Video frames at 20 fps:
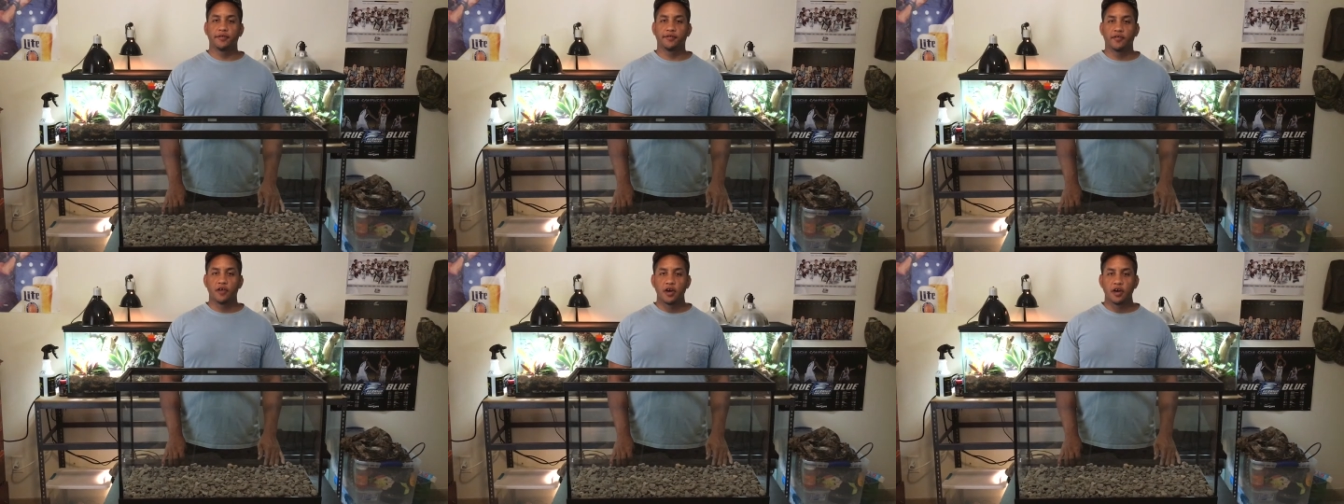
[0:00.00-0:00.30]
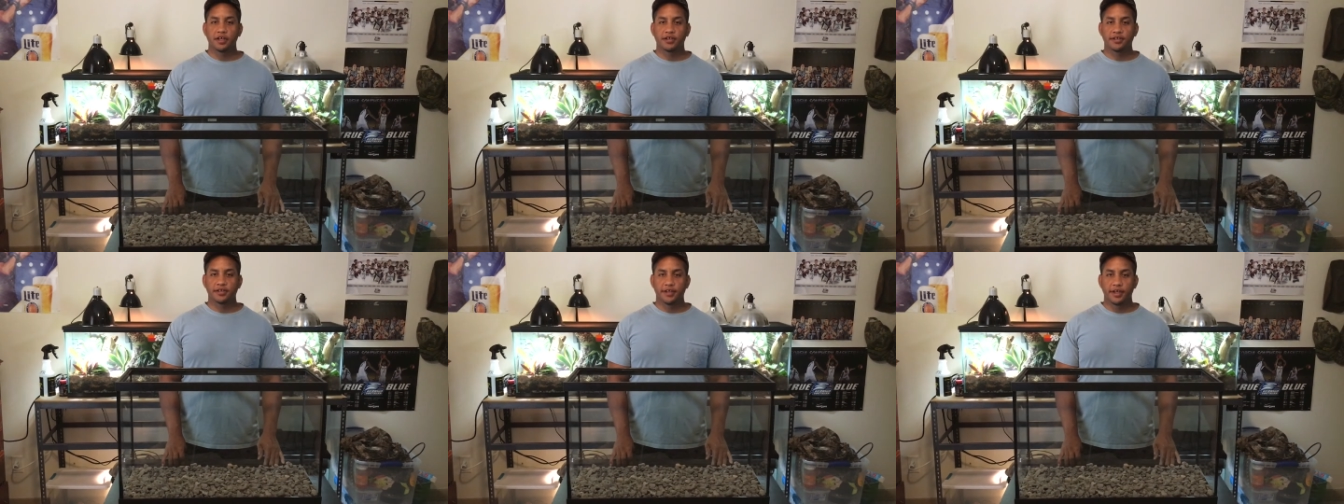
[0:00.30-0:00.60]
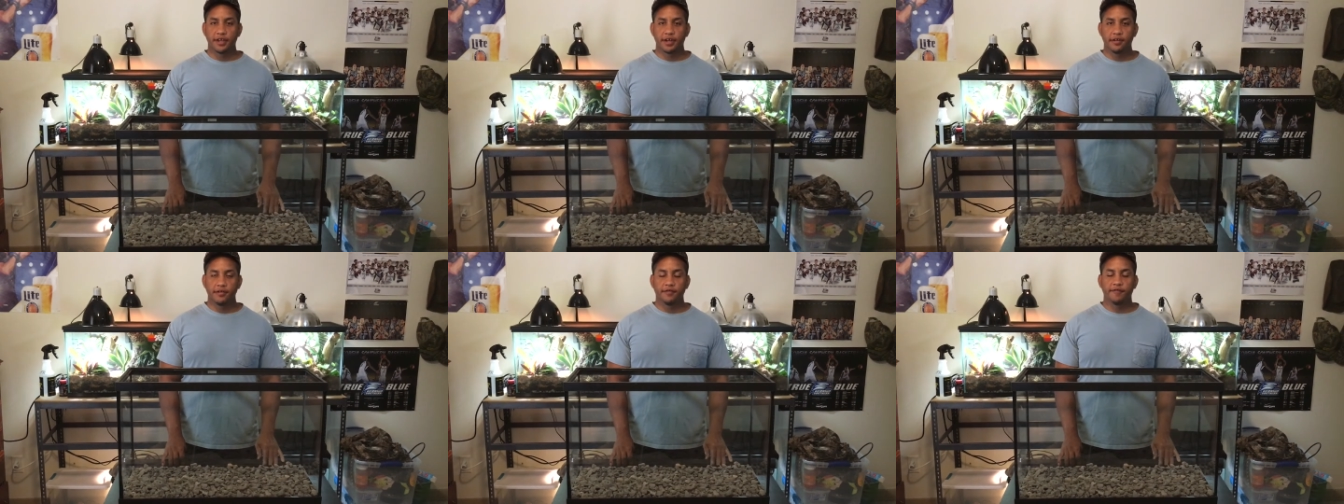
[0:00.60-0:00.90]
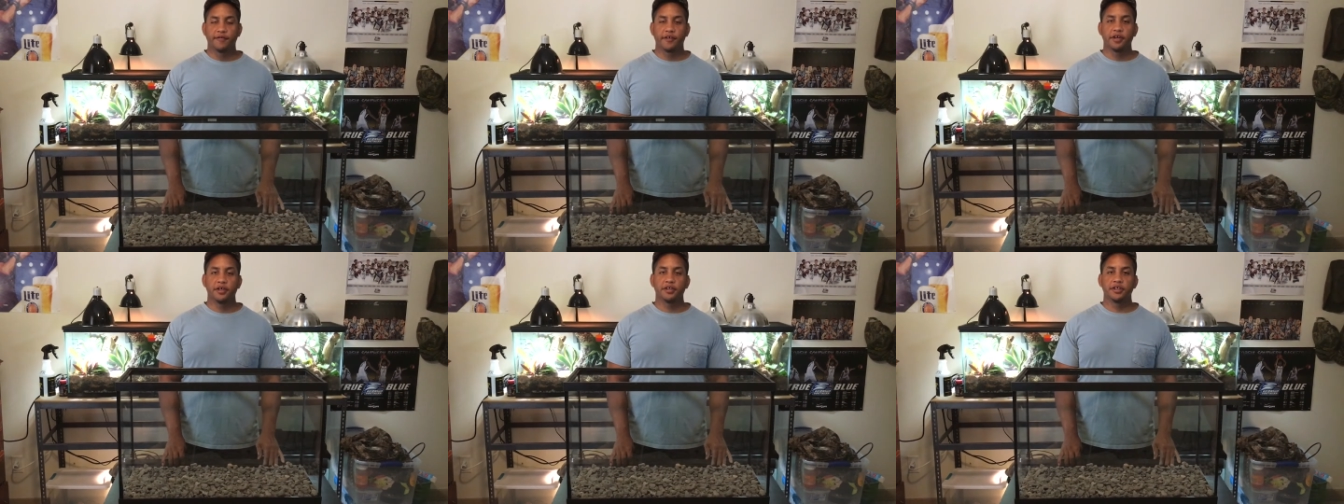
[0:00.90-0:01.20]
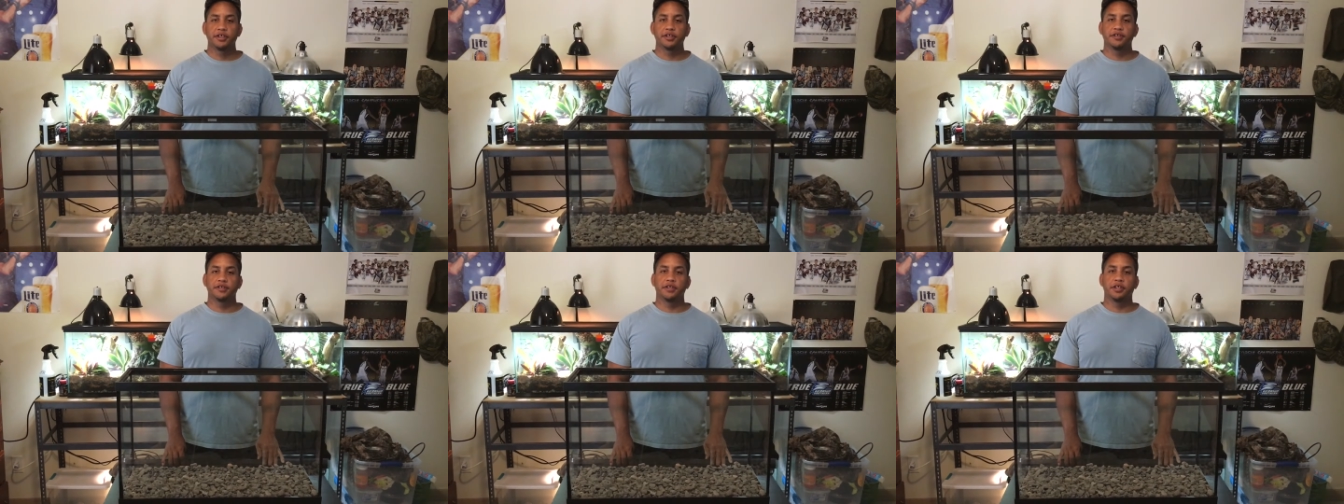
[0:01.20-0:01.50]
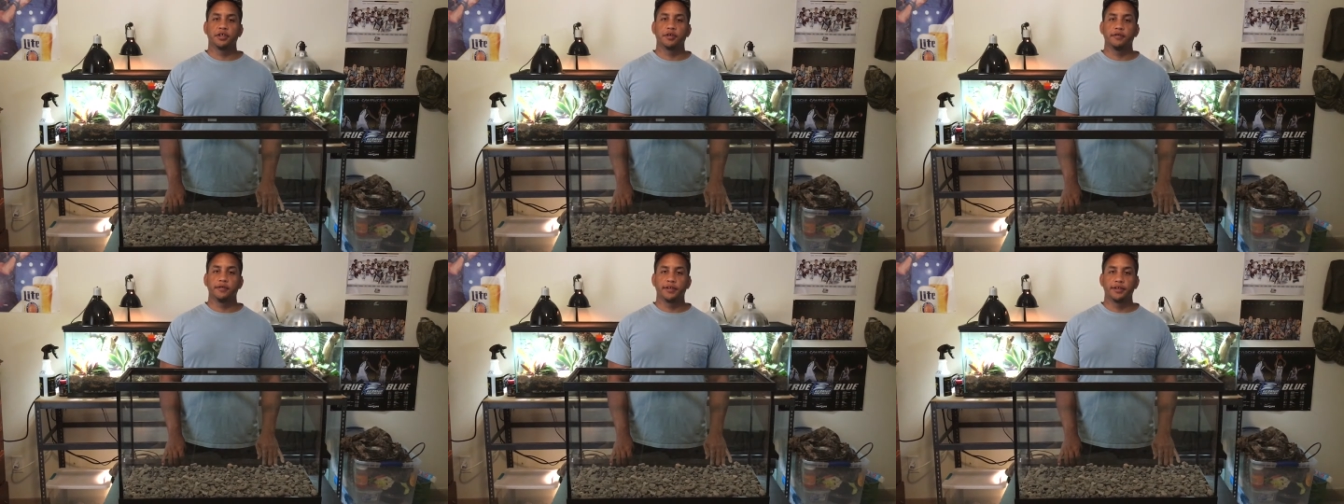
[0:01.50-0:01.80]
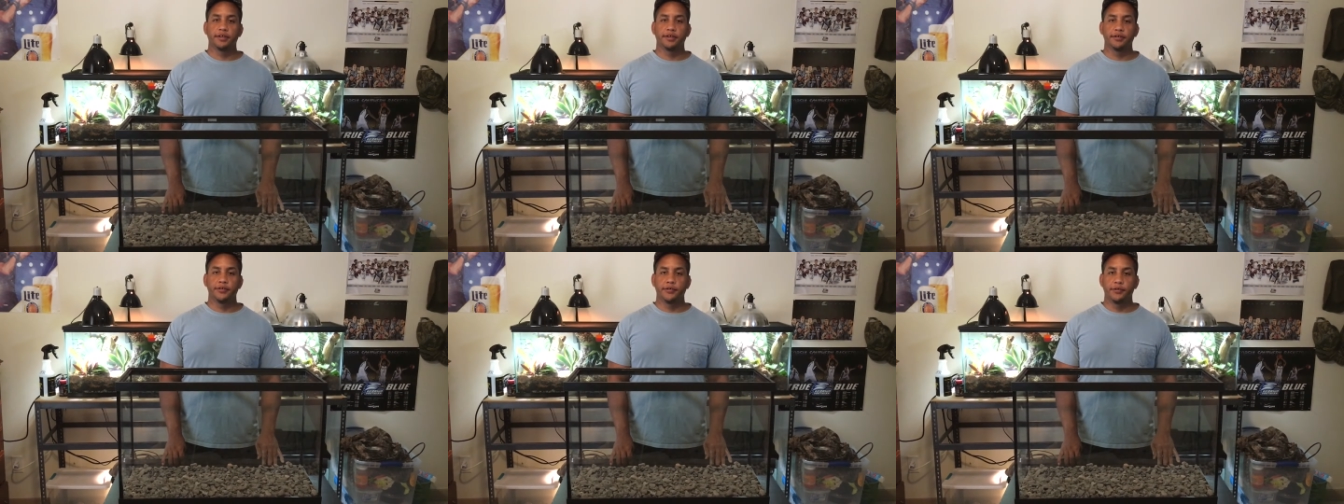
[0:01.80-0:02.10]
of rocks down, the very next thing you
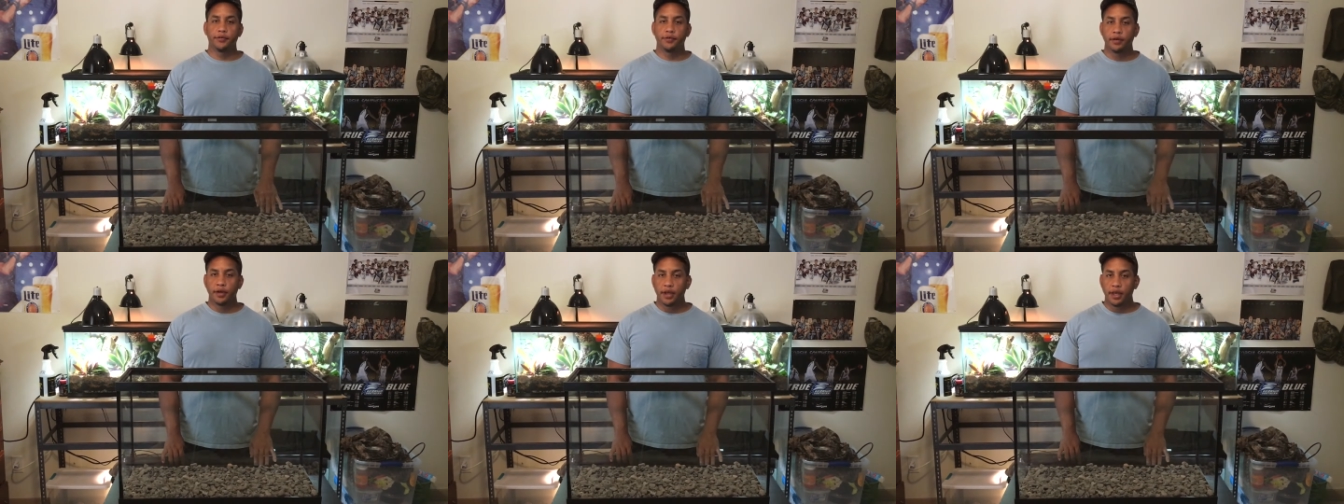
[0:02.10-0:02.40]
need to do